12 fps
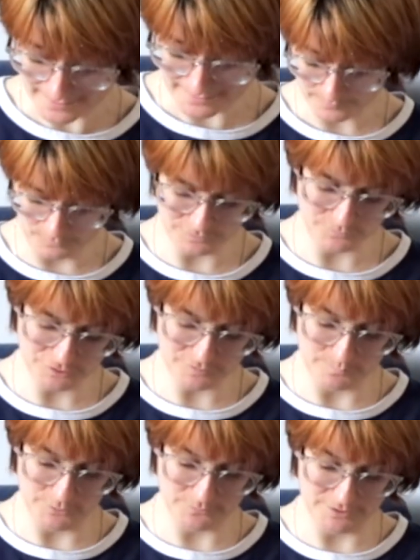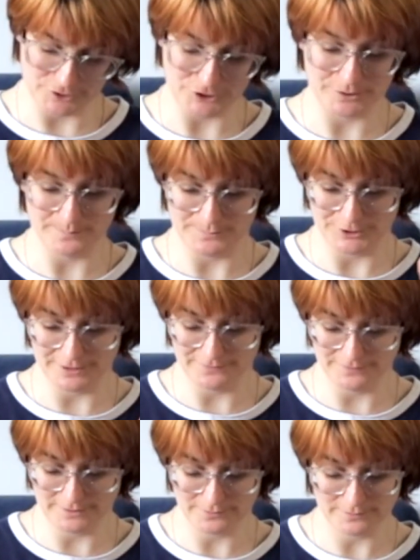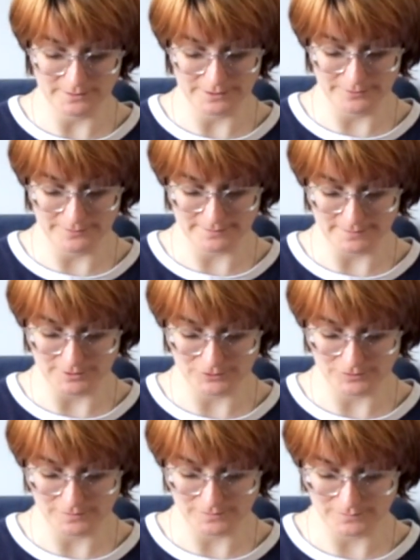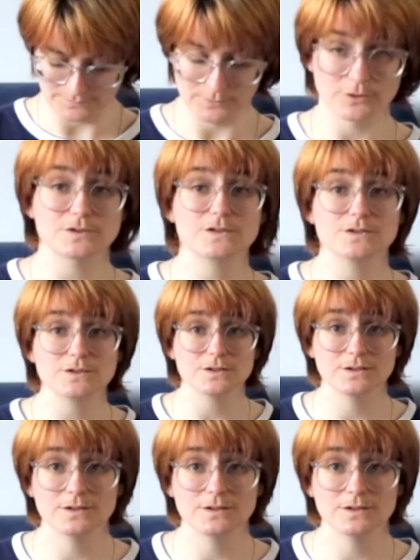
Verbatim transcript: doing? Well, it's just the music. She she didn't really do the lyrics. Let's just verse